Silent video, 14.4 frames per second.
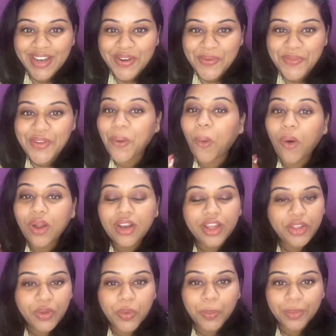We all are
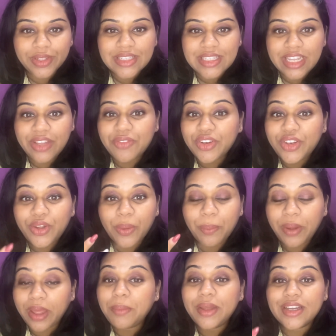humans. Even your
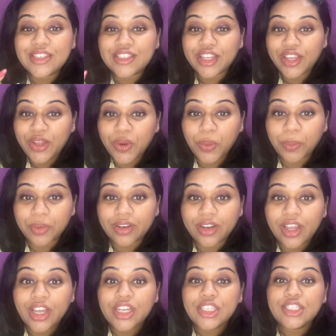baby is a human.
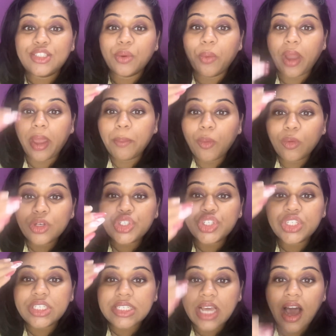So
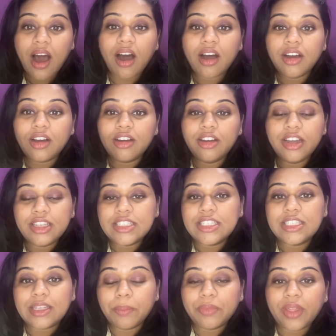emotions are is
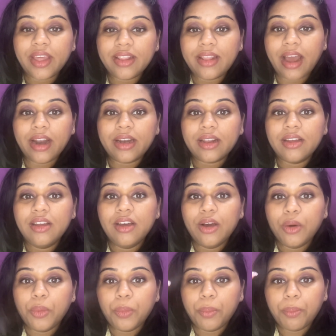something that
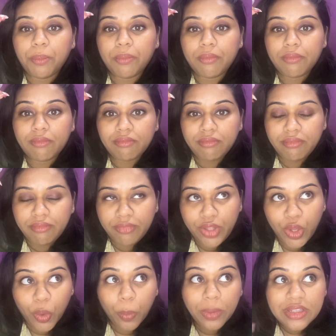
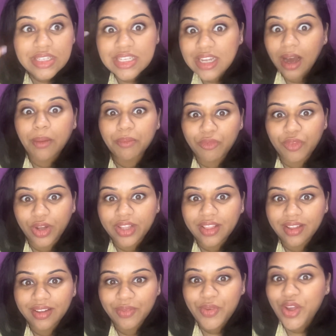humans come with.
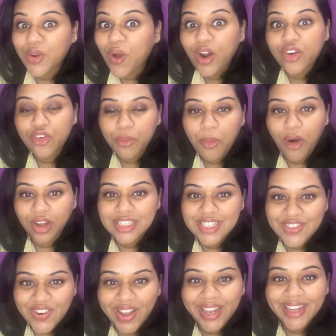We are not robots,
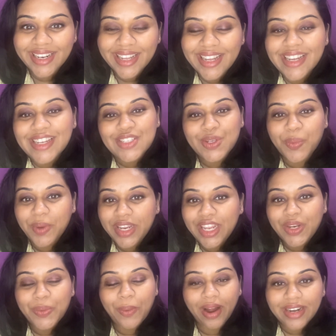right? So we
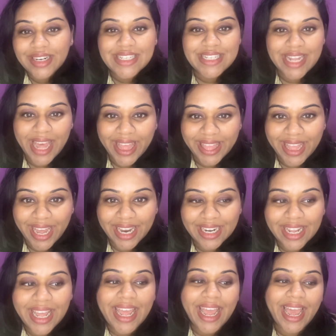need to understand that.
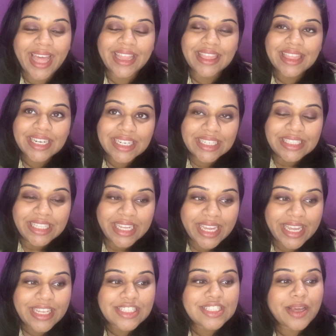And third thing
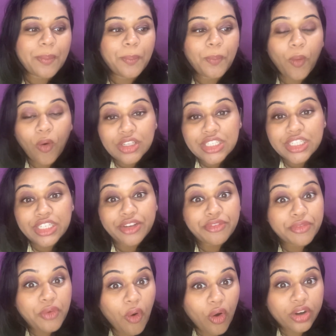is
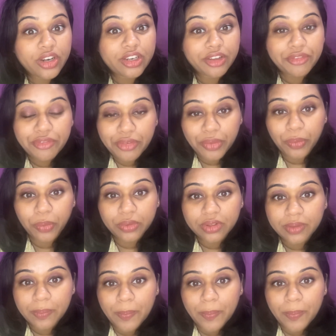positive cognitive growth.